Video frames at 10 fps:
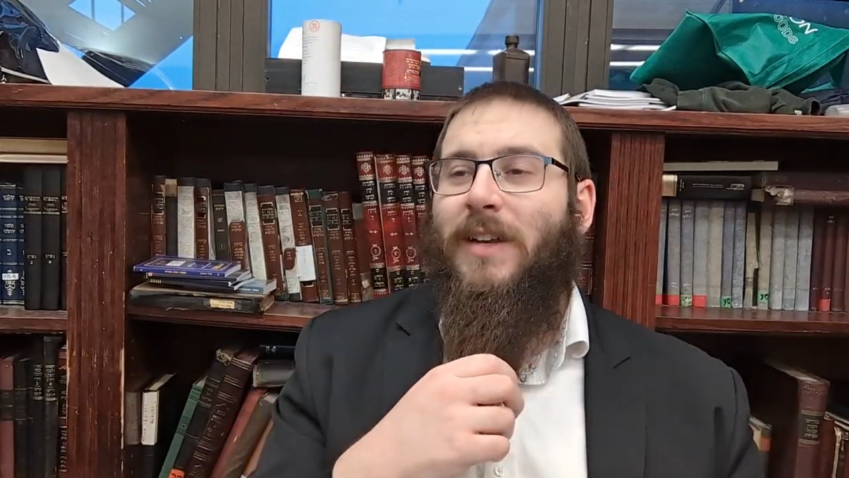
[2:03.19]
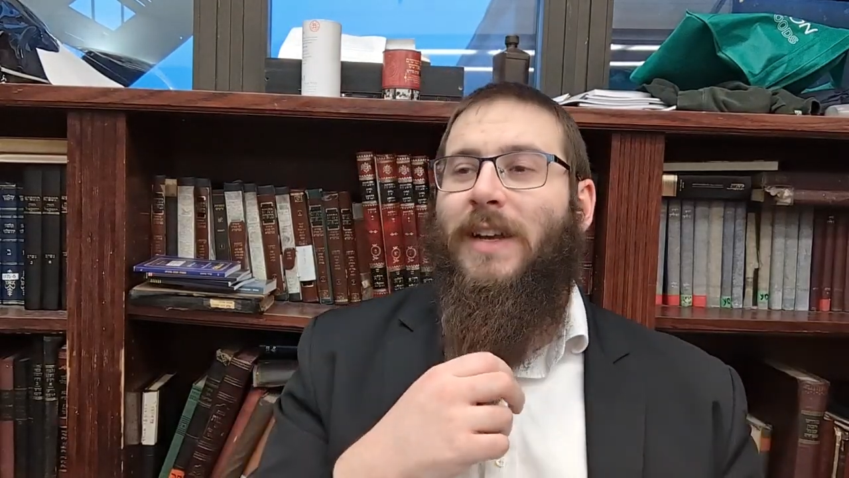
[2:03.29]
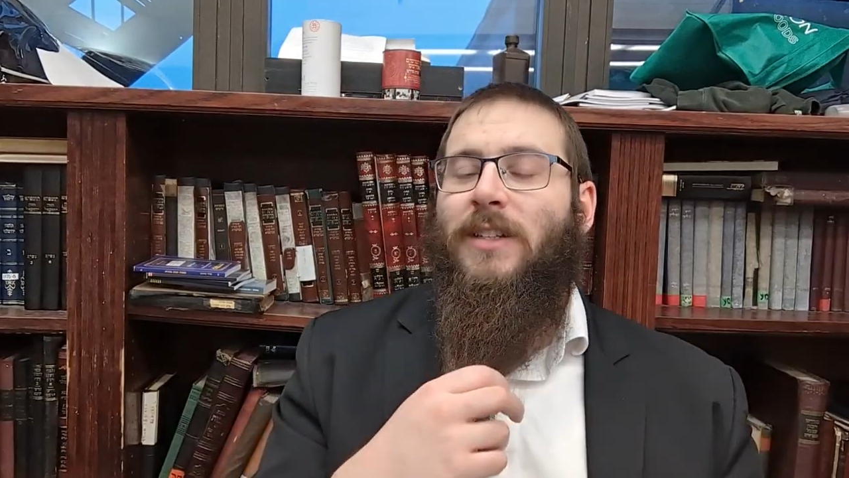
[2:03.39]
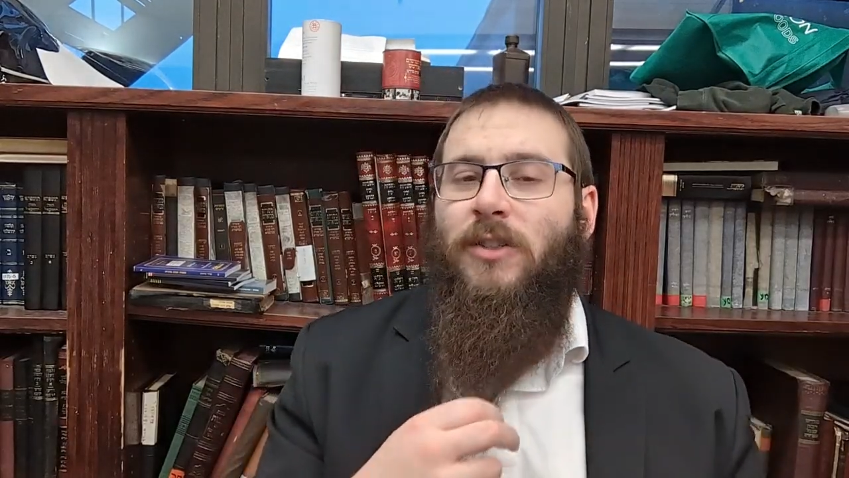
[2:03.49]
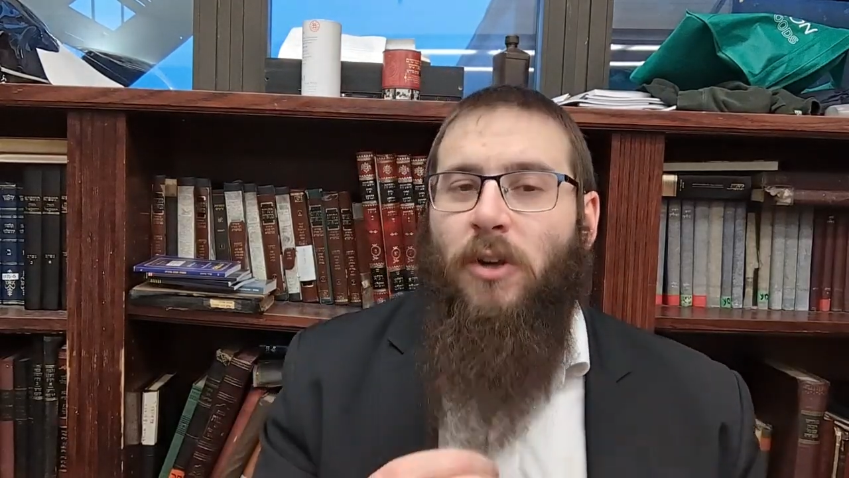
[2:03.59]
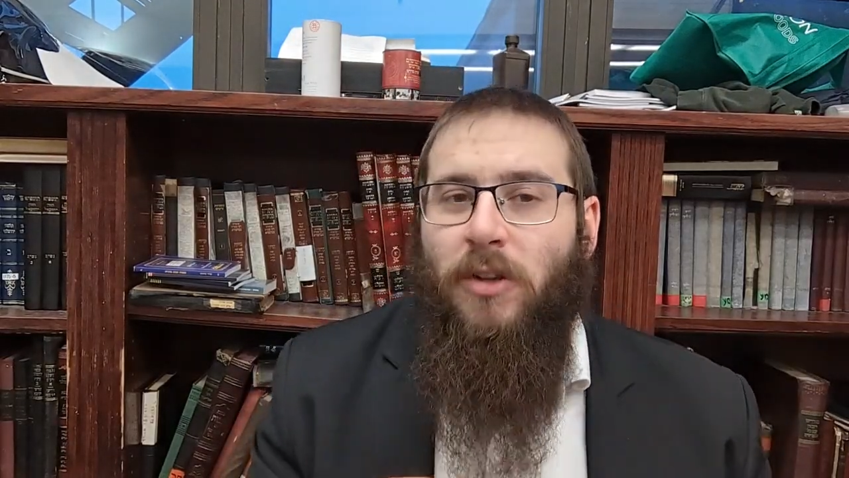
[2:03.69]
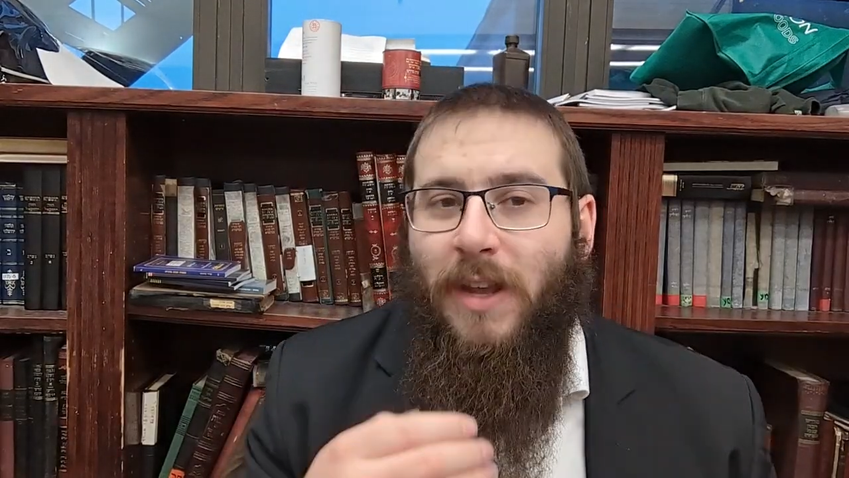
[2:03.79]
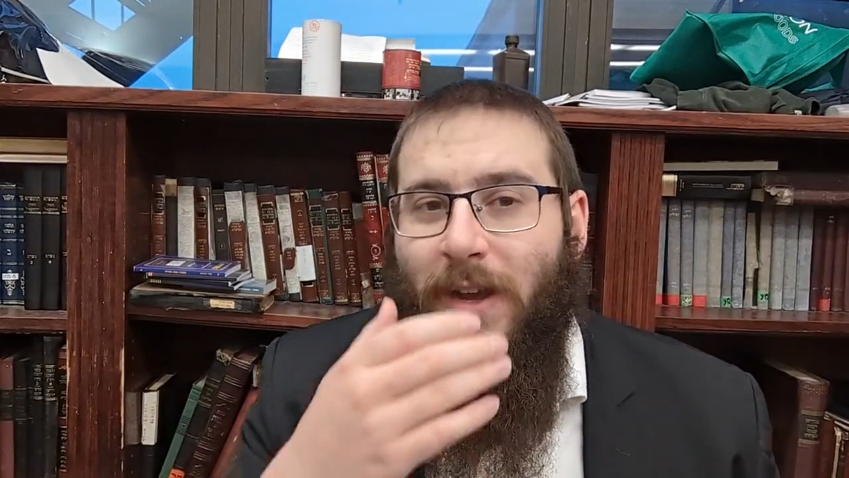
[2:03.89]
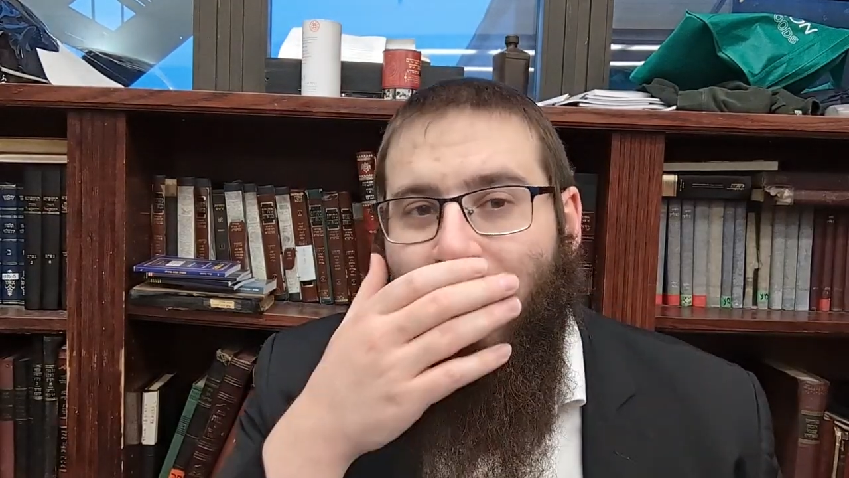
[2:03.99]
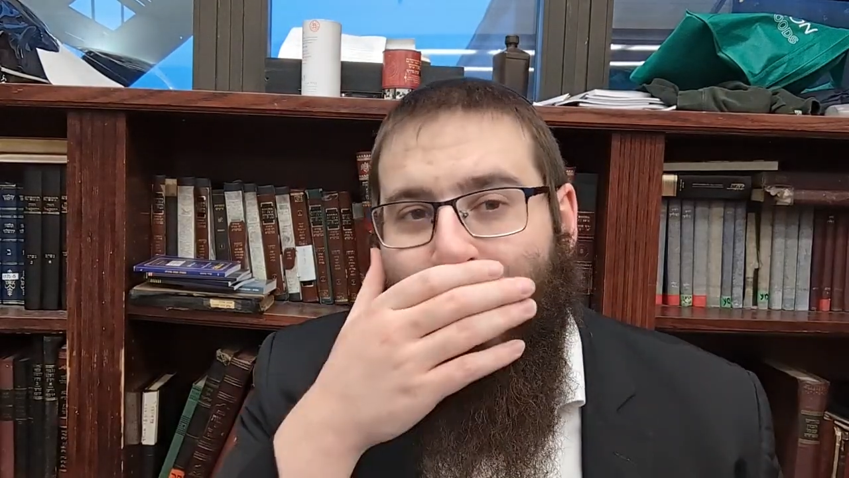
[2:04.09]
it gets shot
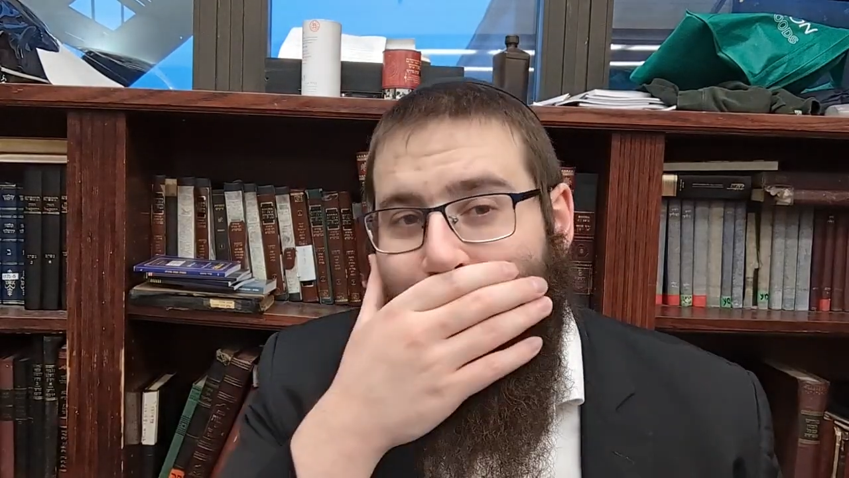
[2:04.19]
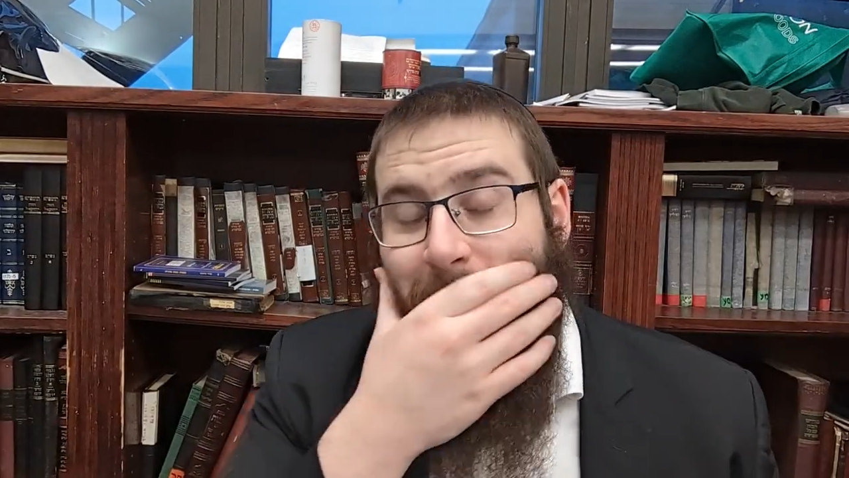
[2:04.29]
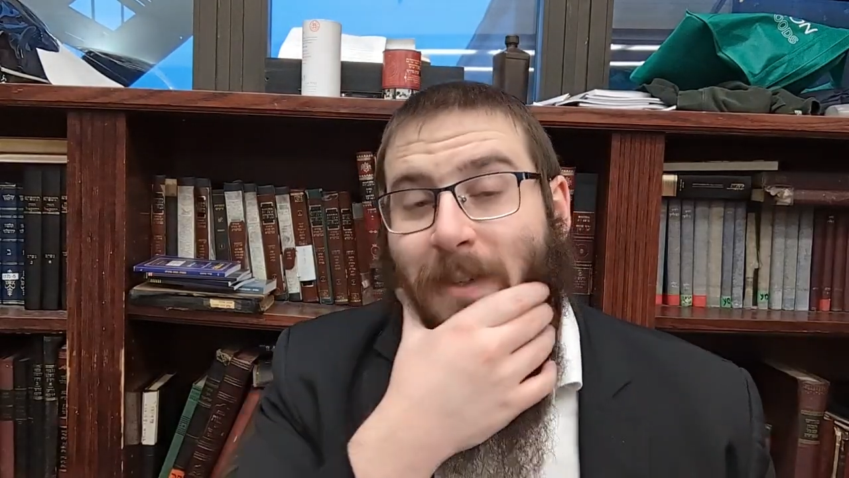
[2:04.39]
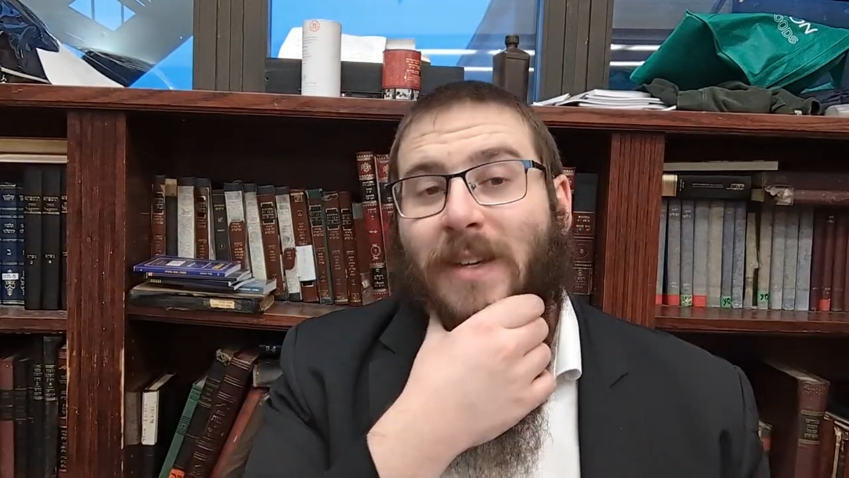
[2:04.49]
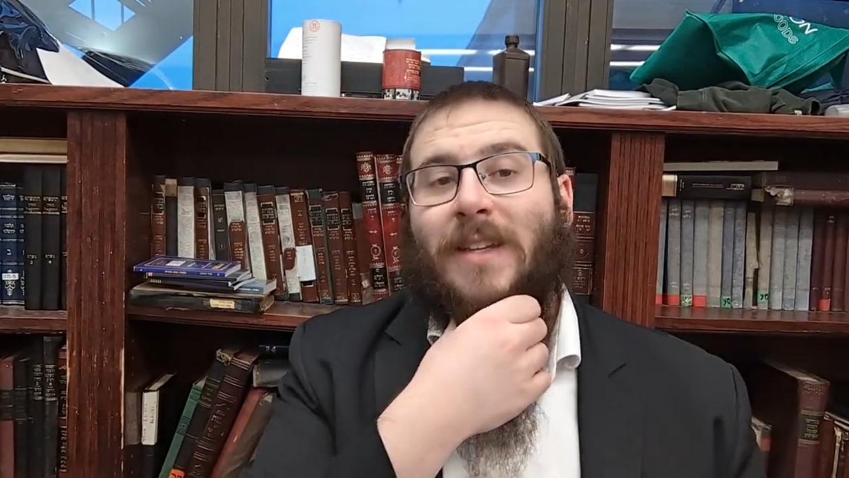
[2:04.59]
down, it gets